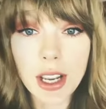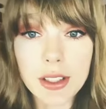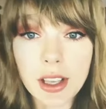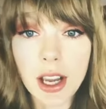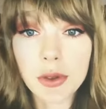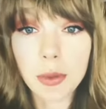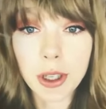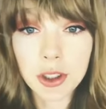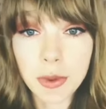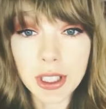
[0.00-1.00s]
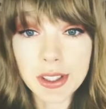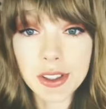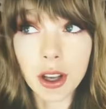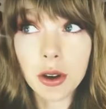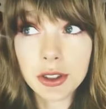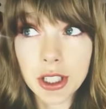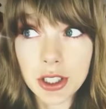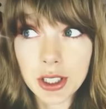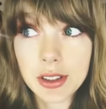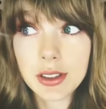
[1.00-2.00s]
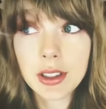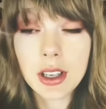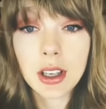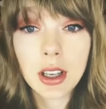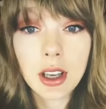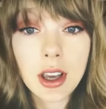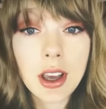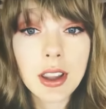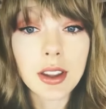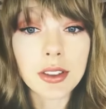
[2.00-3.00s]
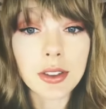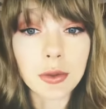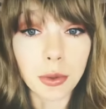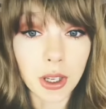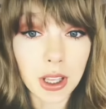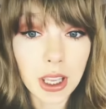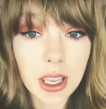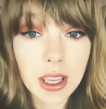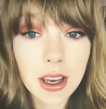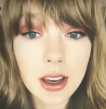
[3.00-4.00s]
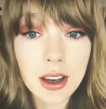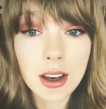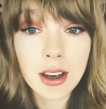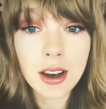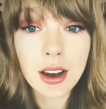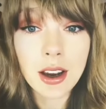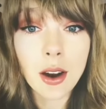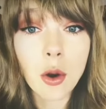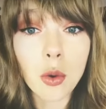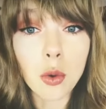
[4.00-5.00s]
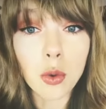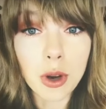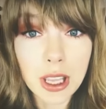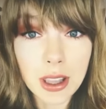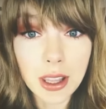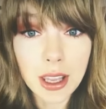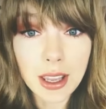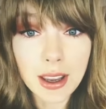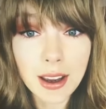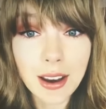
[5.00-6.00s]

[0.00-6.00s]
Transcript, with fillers: days guys we're about to be in single digits this is really really